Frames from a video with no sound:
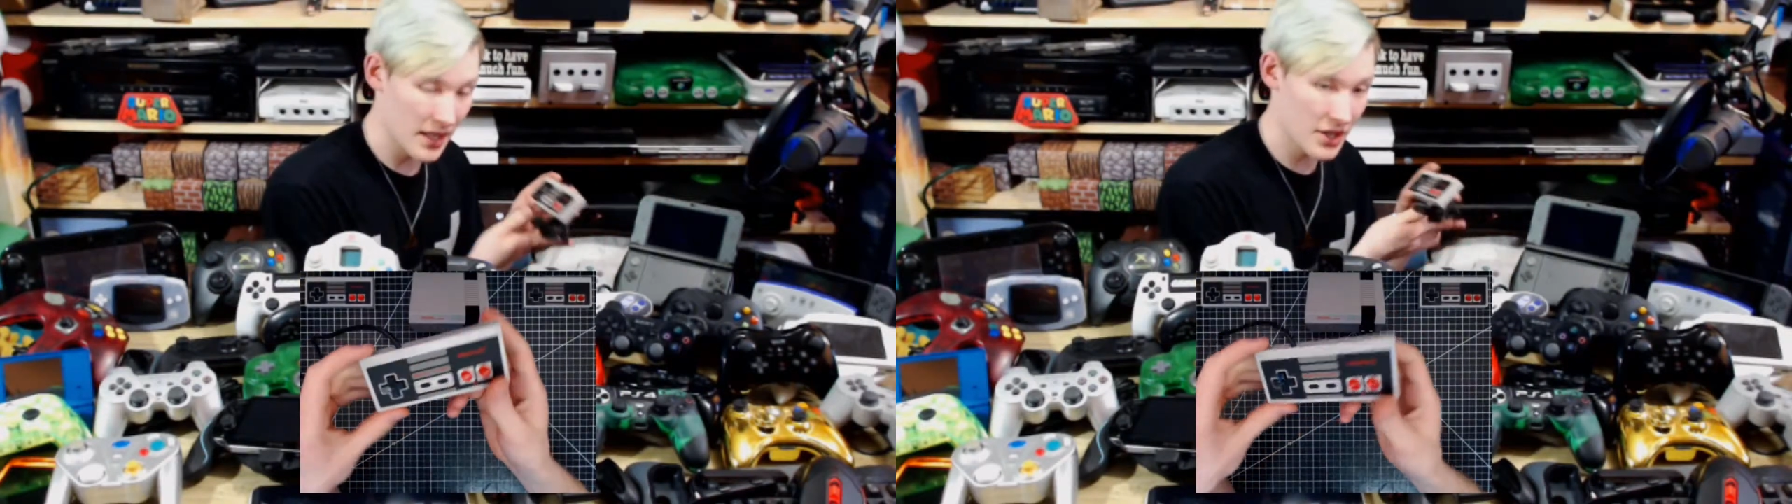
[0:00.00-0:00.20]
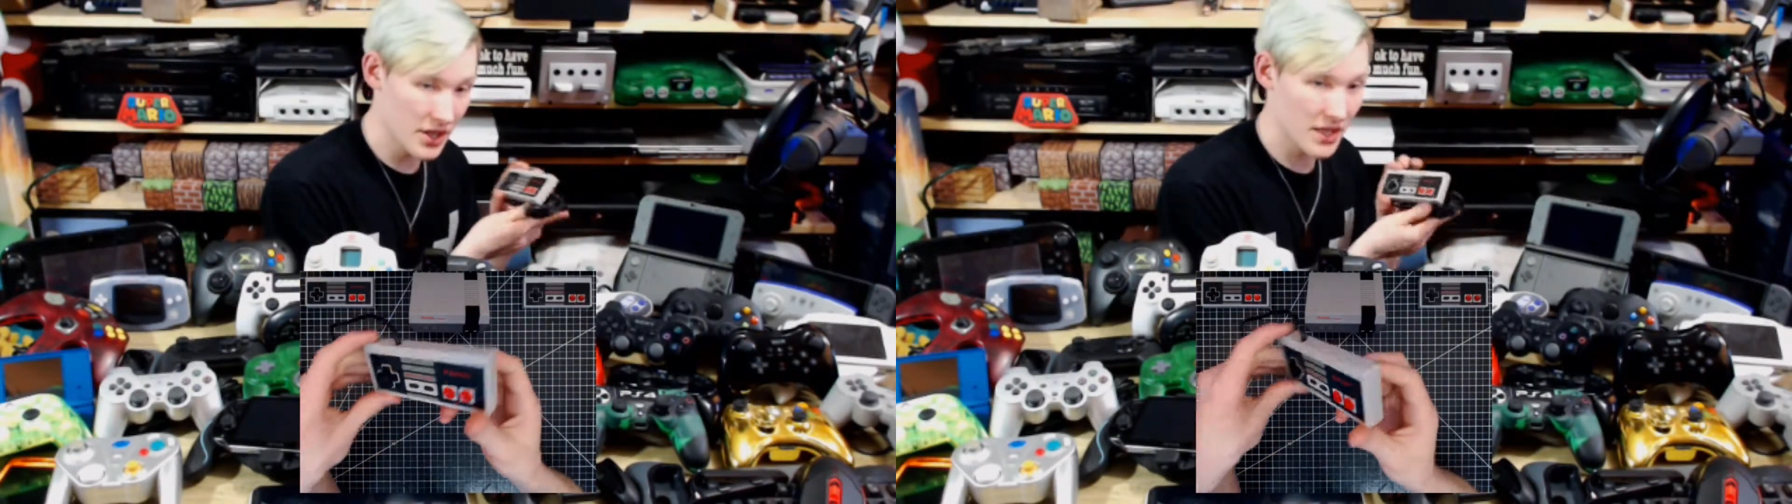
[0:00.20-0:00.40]

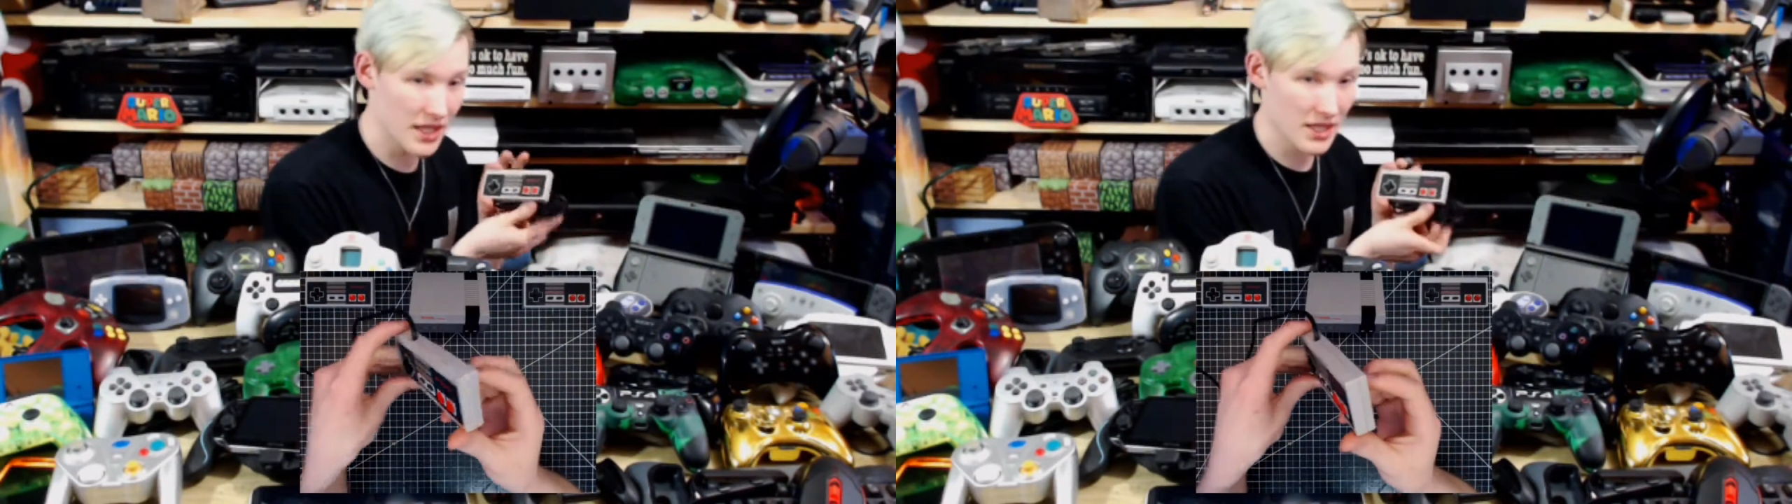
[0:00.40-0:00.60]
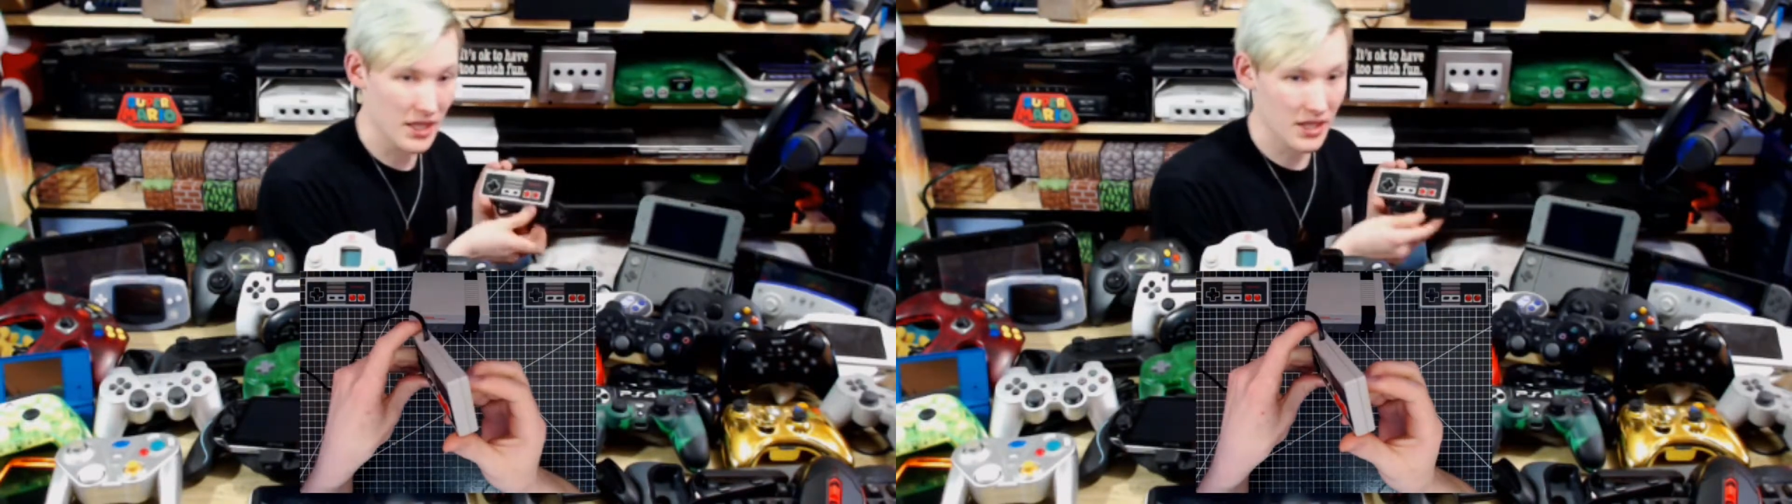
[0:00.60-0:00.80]
just
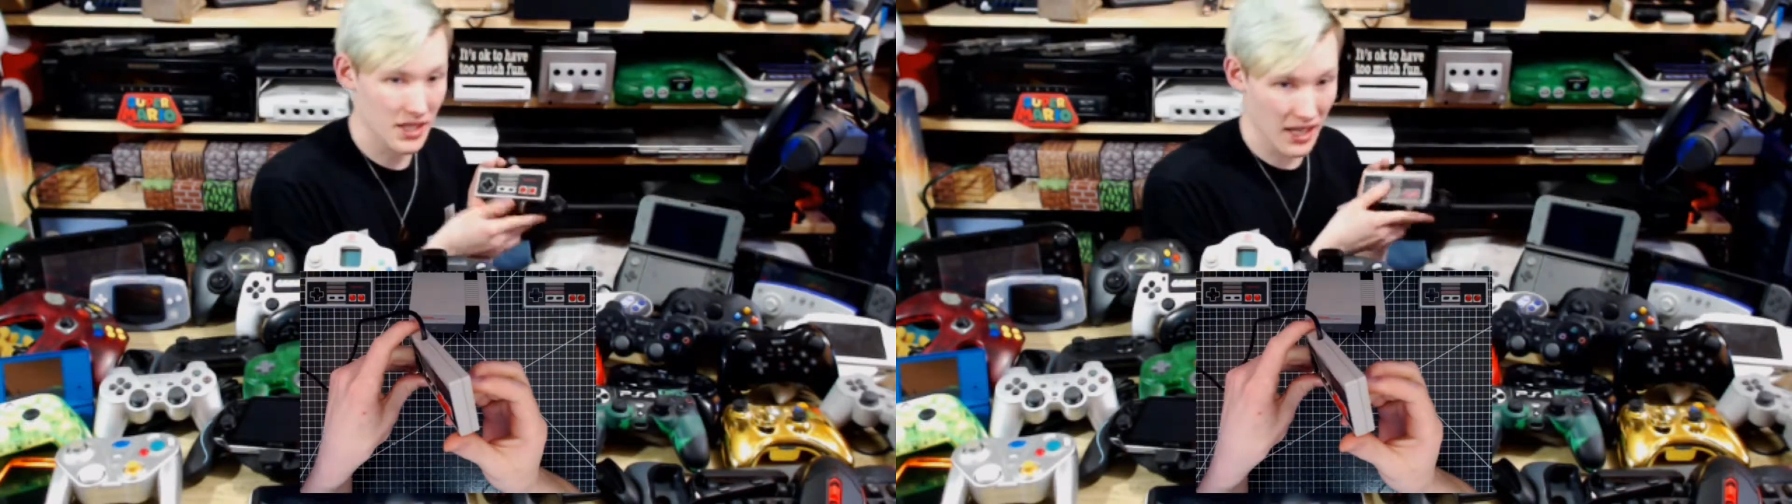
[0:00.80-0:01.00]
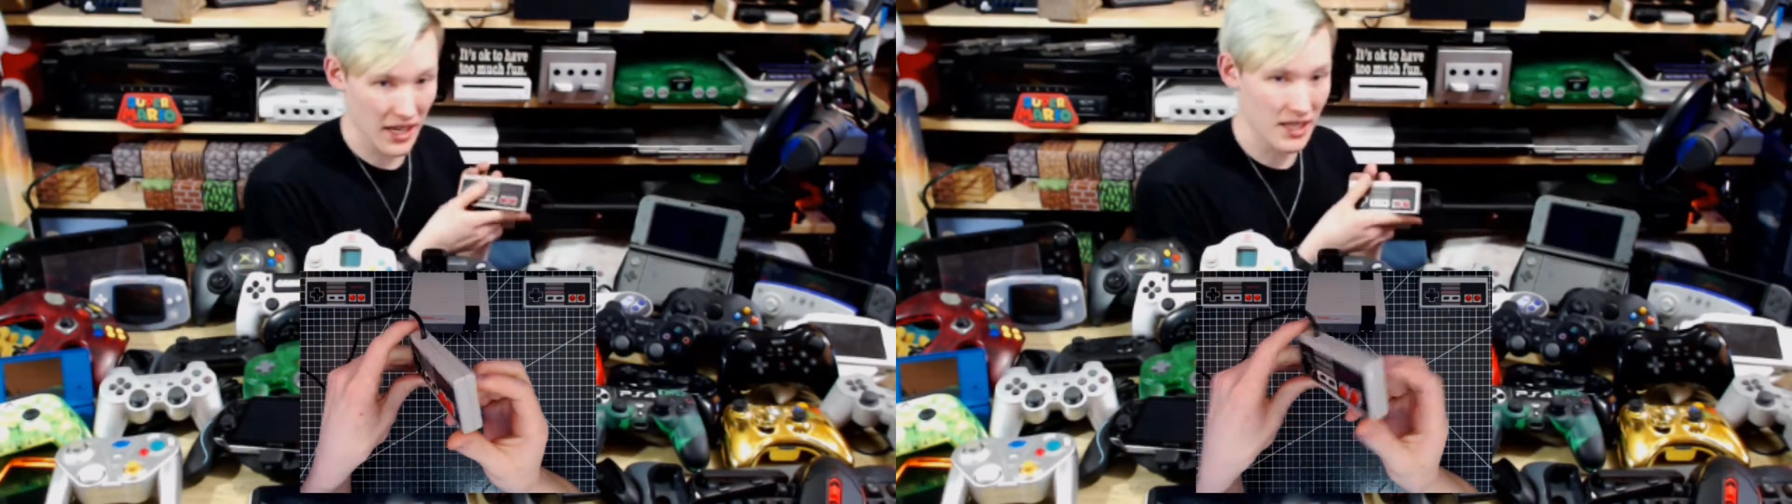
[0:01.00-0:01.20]
doesn't
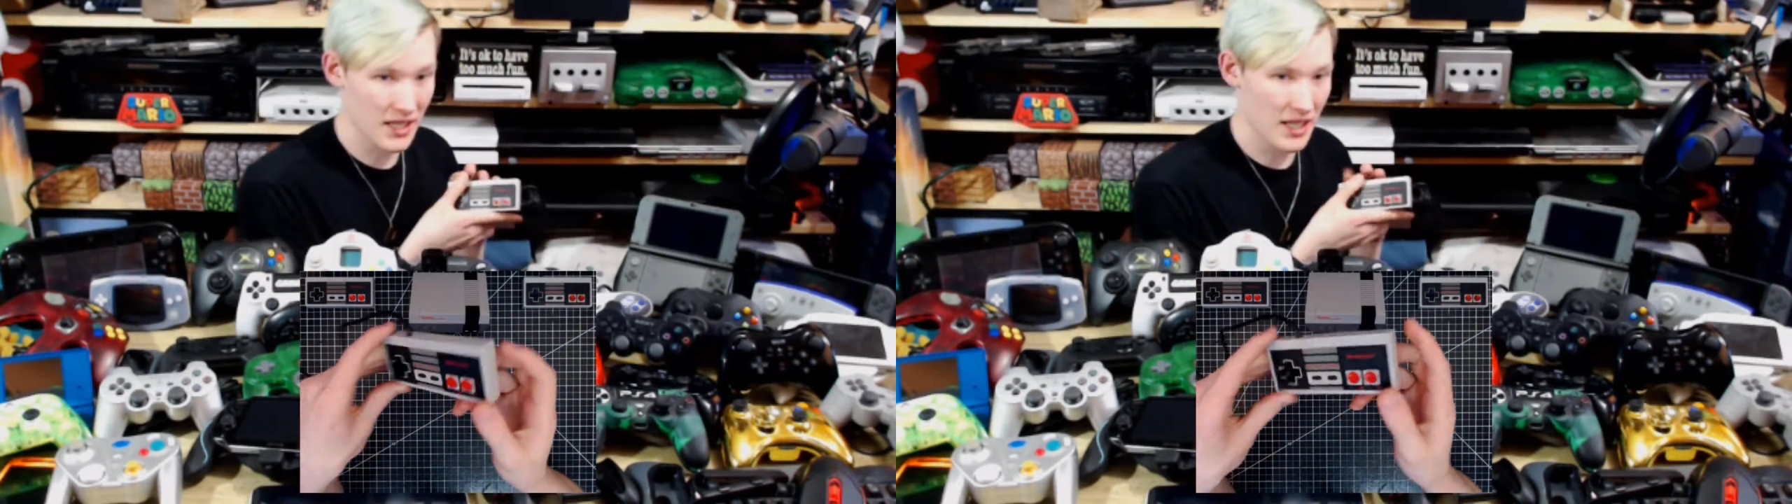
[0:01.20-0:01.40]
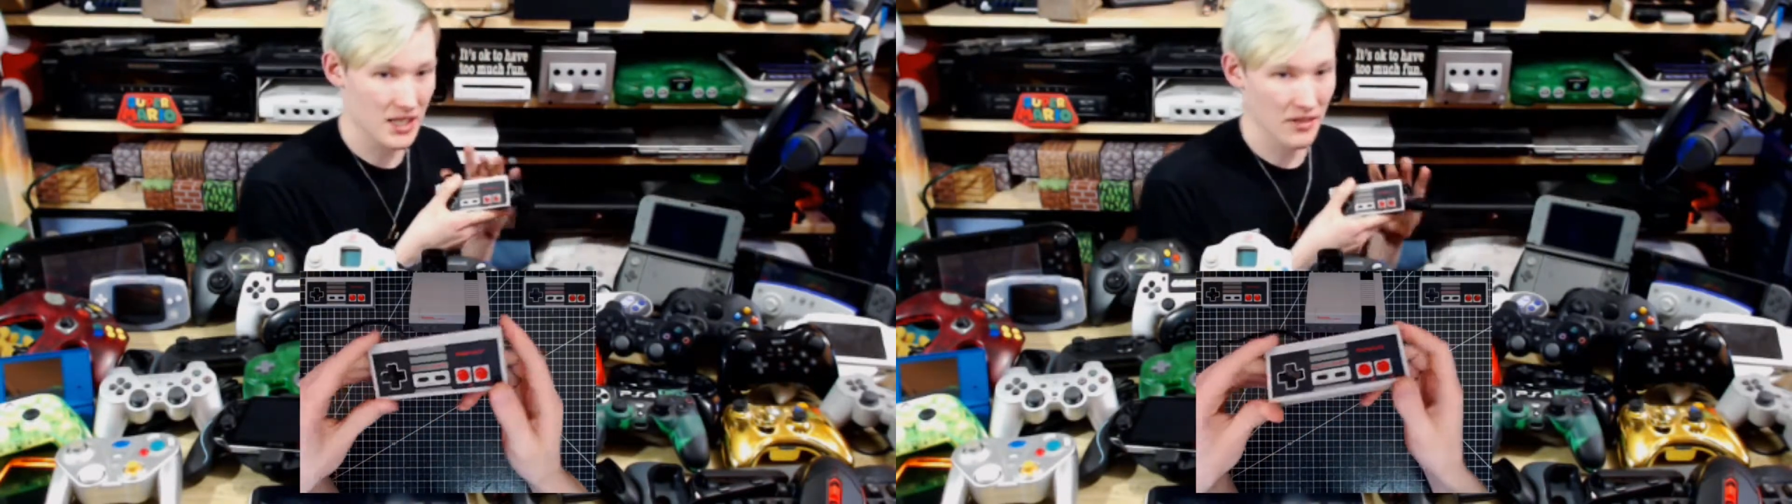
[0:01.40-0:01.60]
stand the
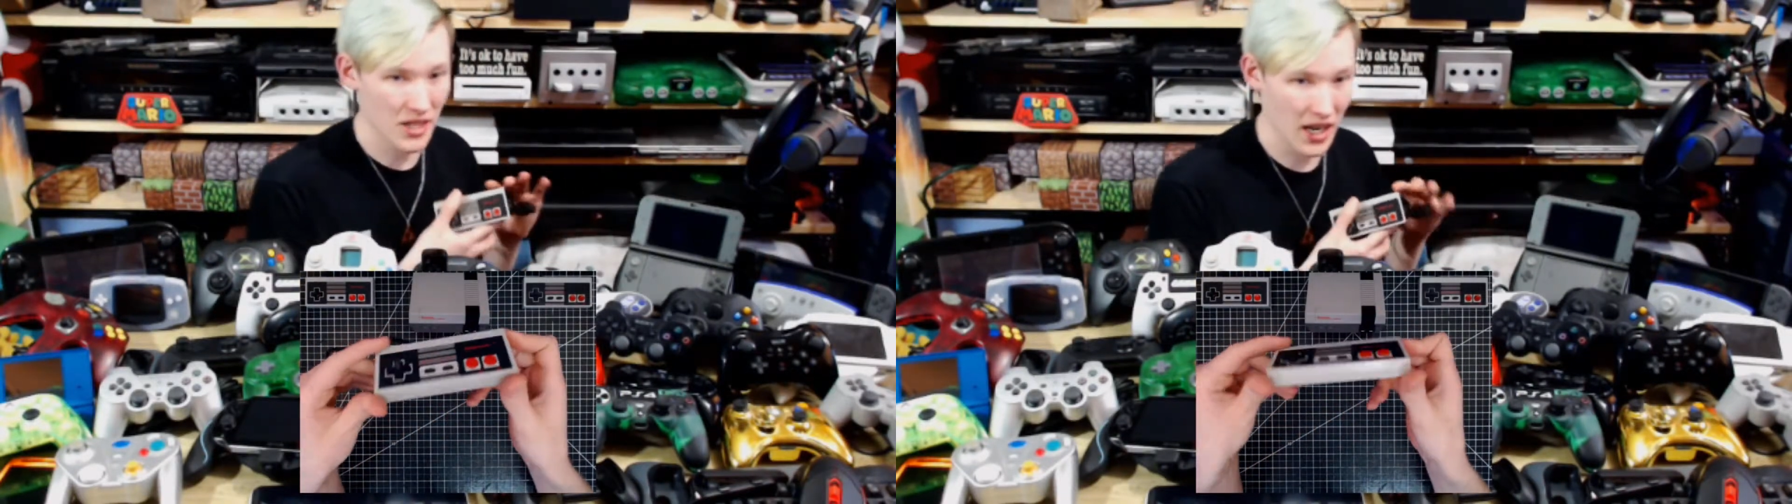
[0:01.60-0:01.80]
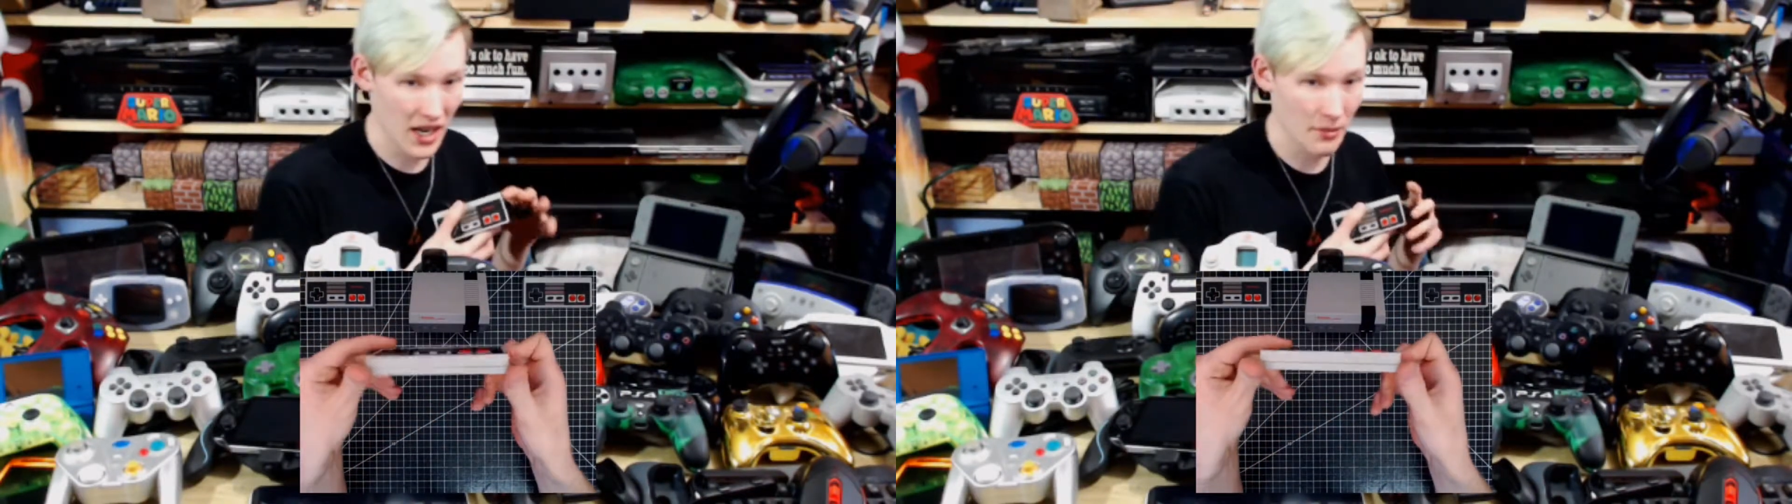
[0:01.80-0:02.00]
test of
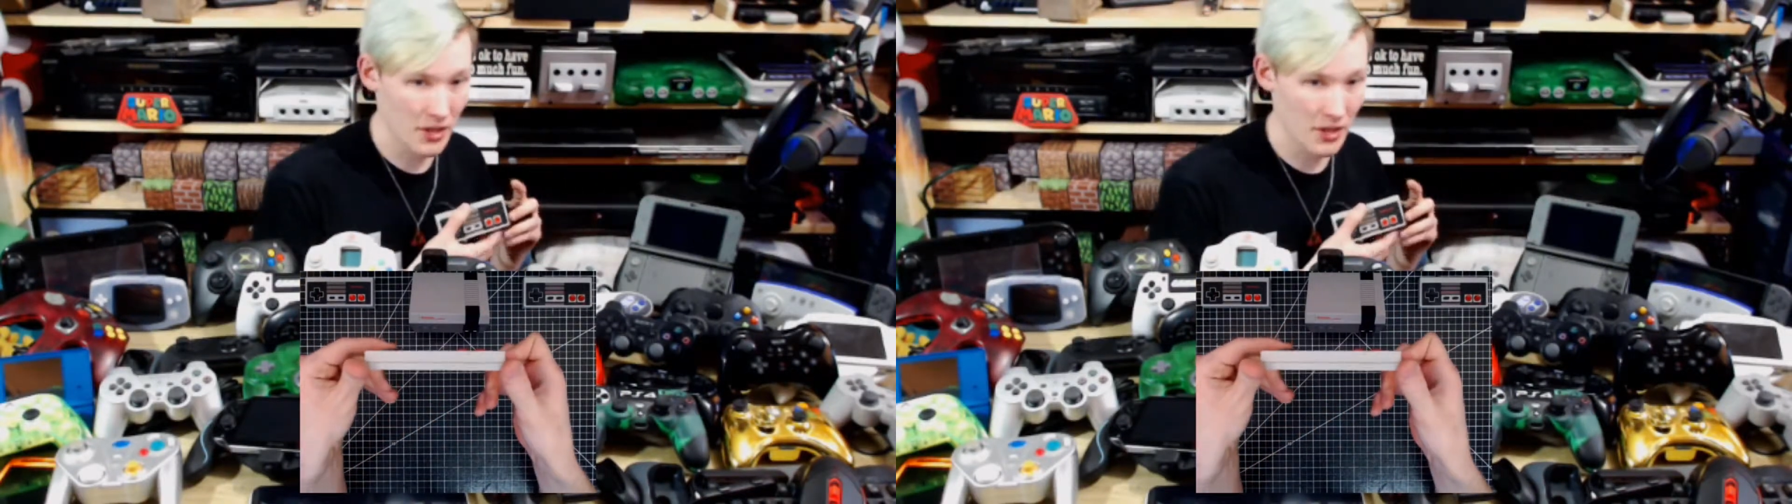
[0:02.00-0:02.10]
time,